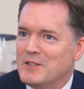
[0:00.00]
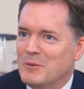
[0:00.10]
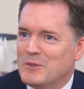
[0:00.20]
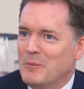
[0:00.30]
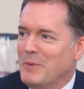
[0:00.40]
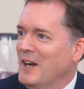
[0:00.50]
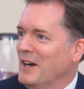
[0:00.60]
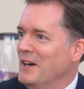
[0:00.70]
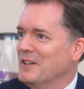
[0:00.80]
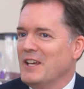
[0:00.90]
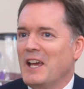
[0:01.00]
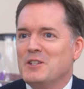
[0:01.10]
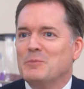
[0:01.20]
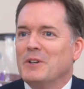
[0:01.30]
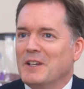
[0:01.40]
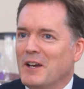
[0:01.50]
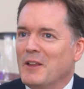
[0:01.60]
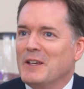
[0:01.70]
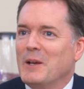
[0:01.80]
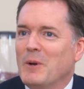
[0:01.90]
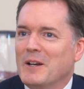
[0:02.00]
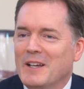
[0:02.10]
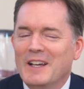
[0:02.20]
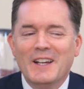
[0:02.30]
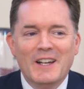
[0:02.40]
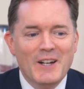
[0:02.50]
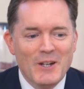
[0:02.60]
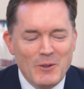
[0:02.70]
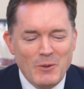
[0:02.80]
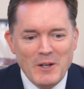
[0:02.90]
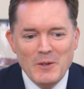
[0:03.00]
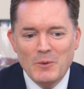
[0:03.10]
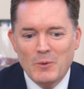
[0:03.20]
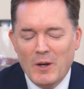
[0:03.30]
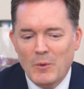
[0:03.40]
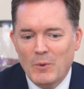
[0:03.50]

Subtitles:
It was a test, but I think it went quite